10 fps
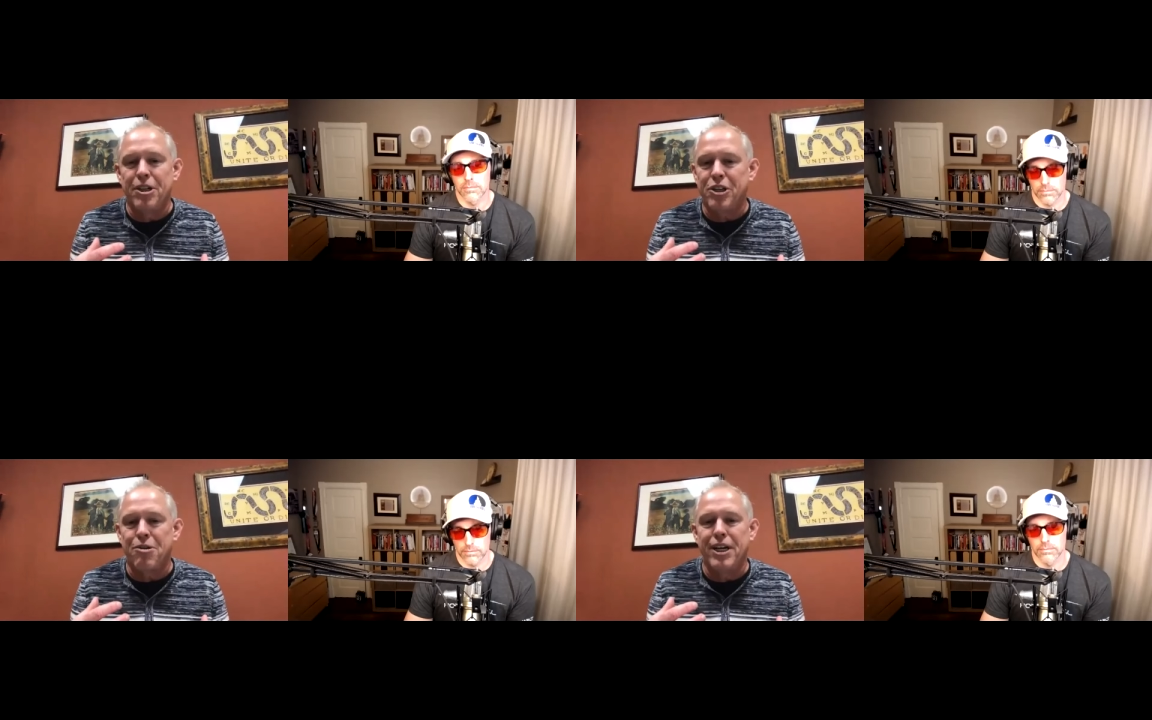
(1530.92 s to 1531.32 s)

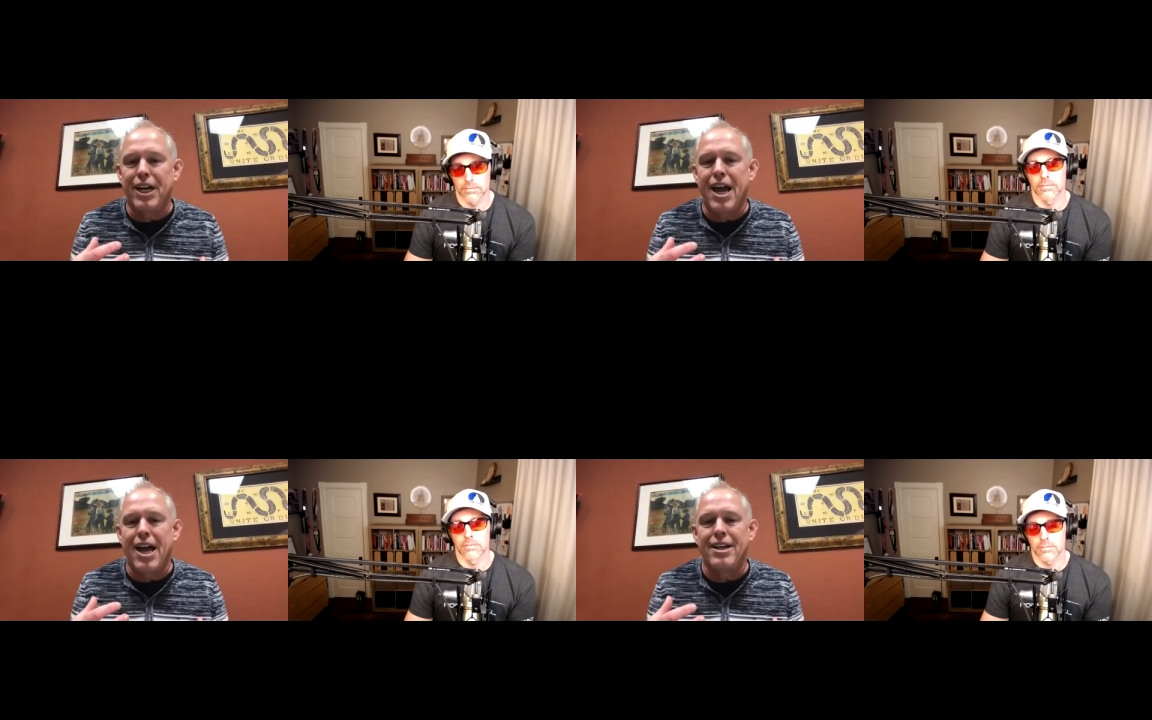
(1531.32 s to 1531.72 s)
Speaker 1: going
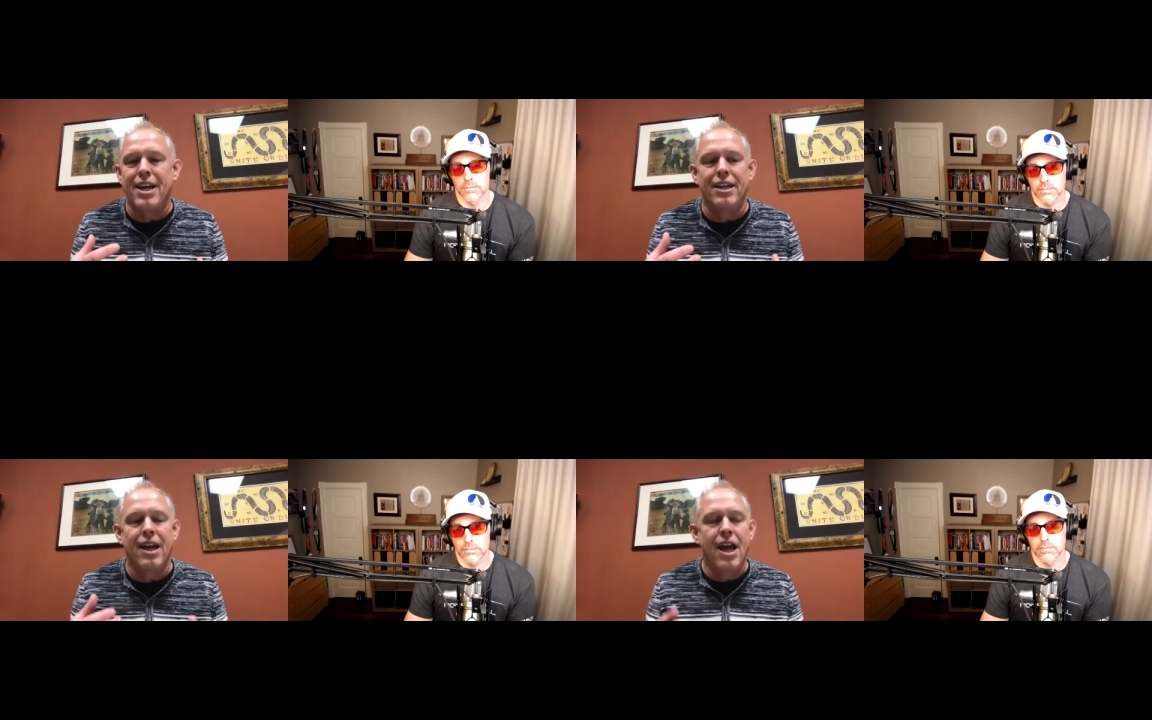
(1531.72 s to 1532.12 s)
on. And
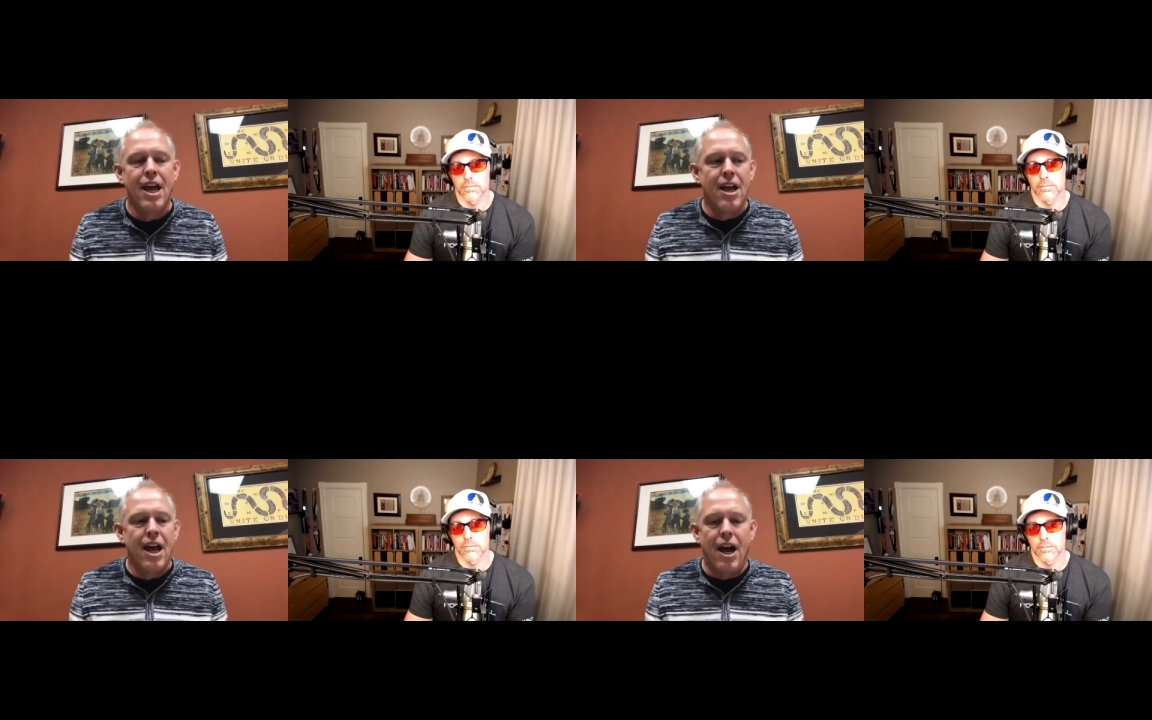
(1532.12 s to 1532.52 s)

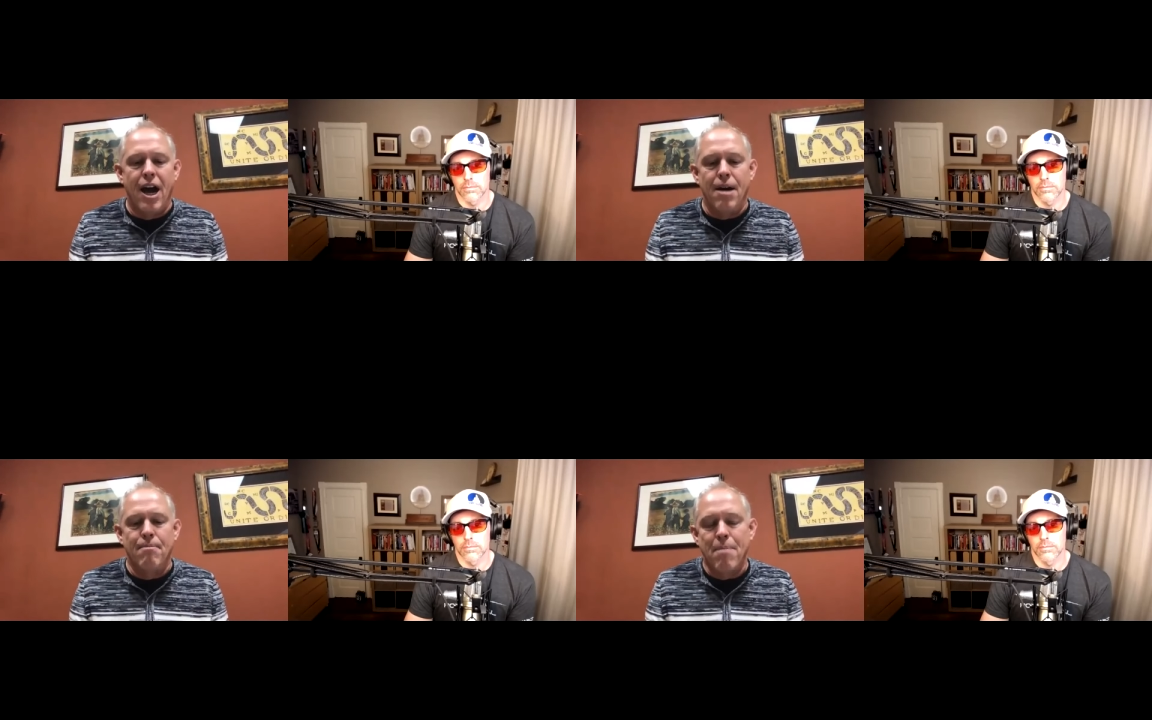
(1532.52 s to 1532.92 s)

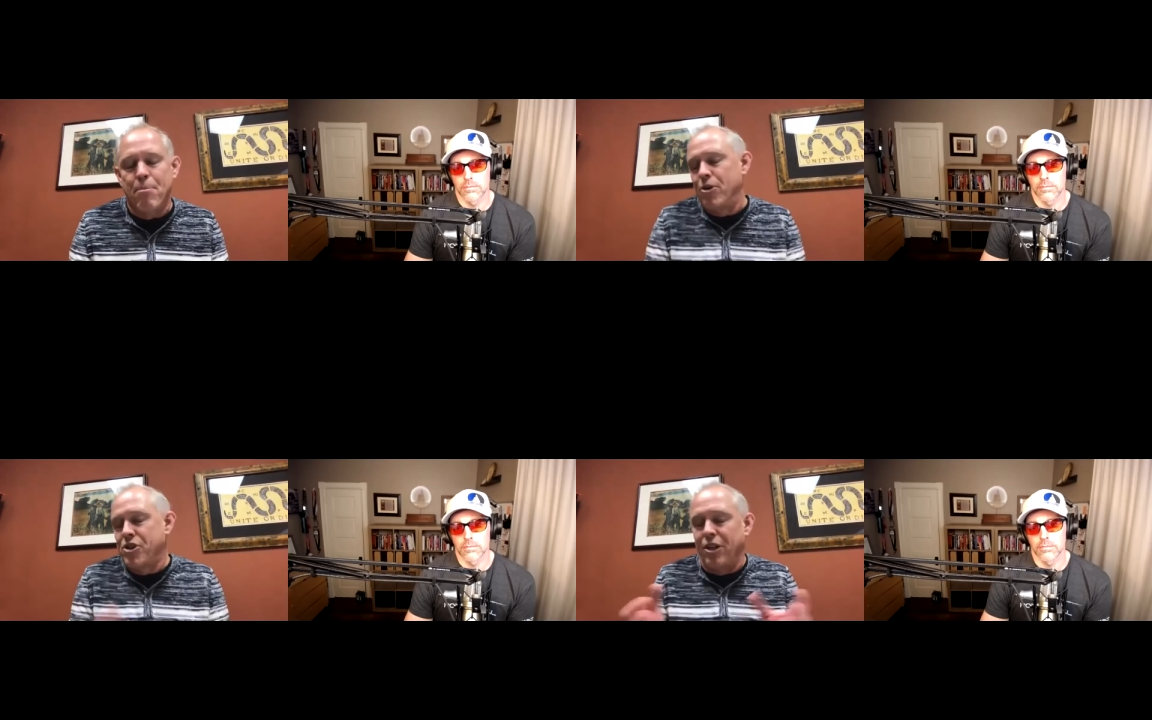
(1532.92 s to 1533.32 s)
um, I
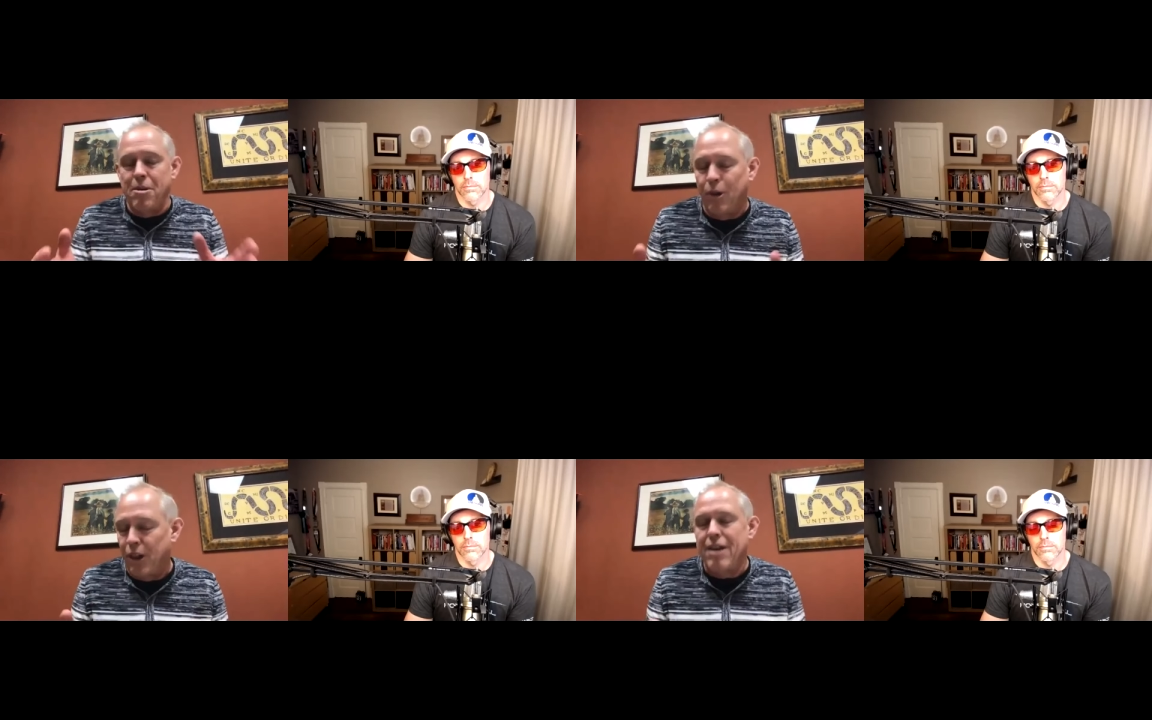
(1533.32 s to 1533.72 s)
personally
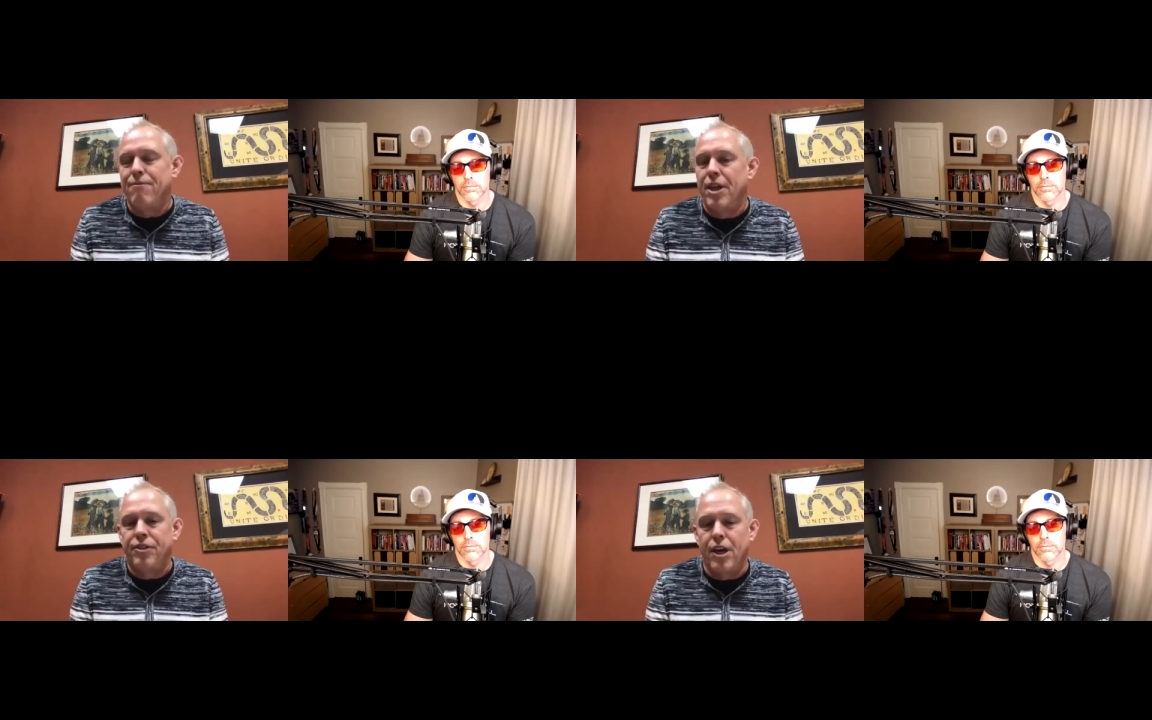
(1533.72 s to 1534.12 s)
believe
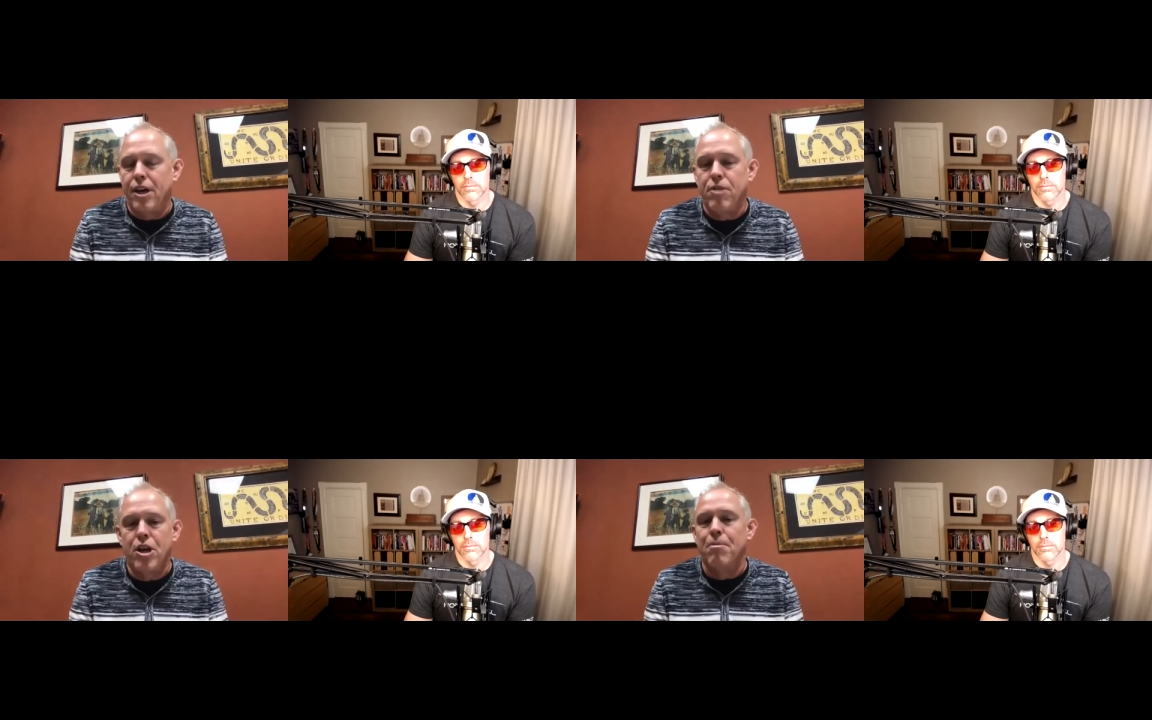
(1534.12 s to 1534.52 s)
that the
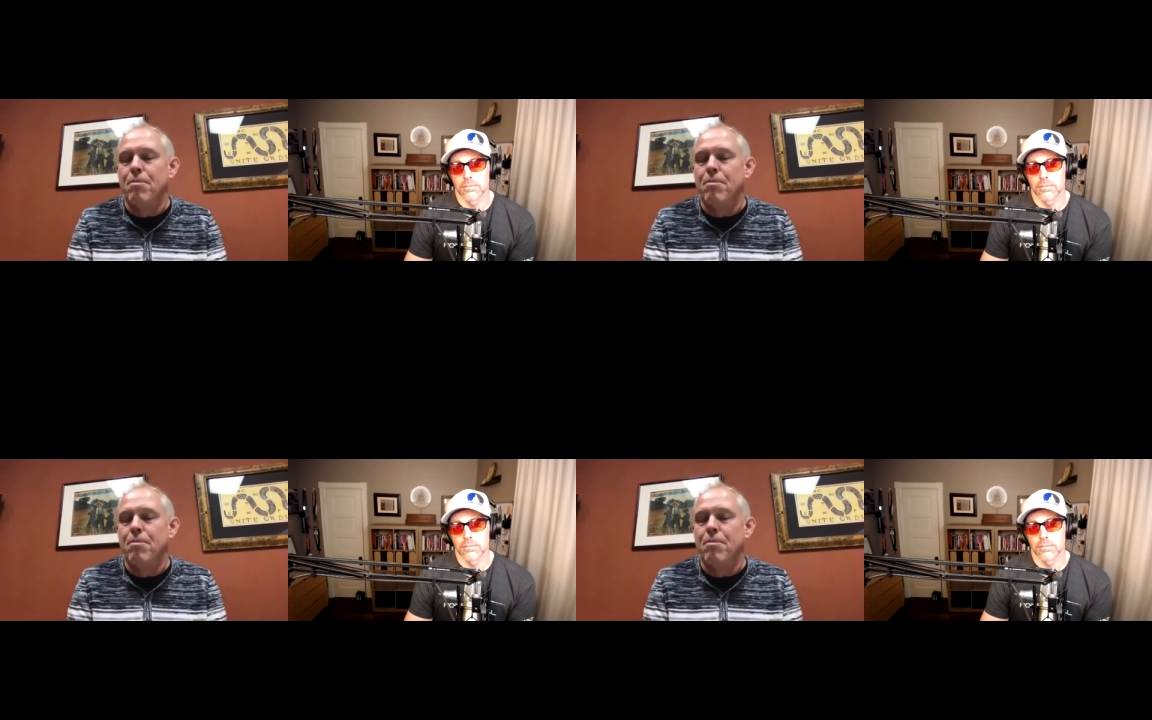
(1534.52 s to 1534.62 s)
human